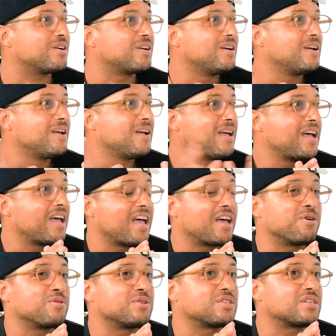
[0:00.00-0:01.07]
Yeah. And
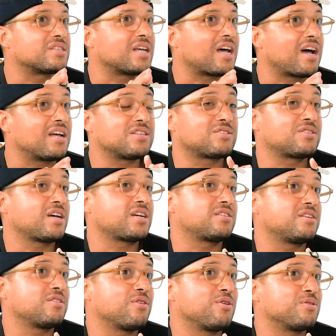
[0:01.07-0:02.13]
it was I just like
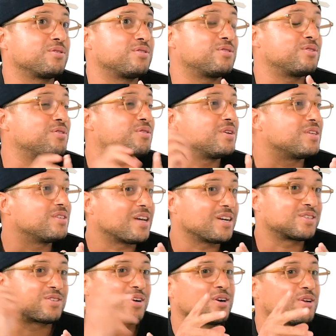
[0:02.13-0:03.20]
didn't know what to do. And he
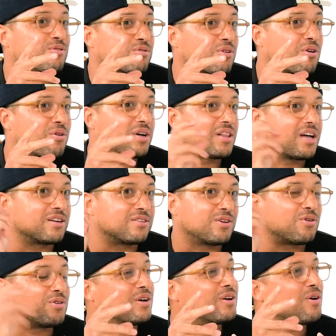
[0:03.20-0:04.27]
like started throwing like
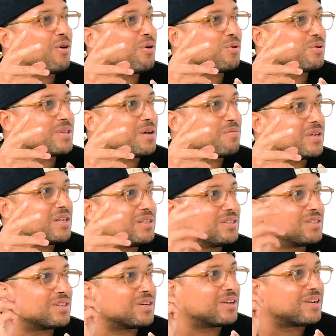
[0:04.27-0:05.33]
donut holes at me and
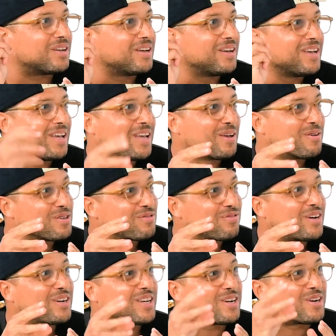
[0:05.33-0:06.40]
shit. It was
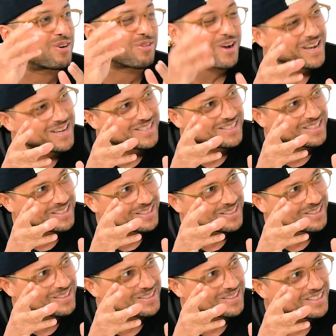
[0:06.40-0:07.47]
fucking crazy,
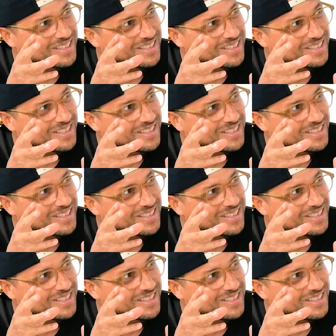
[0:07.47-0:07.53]
dude.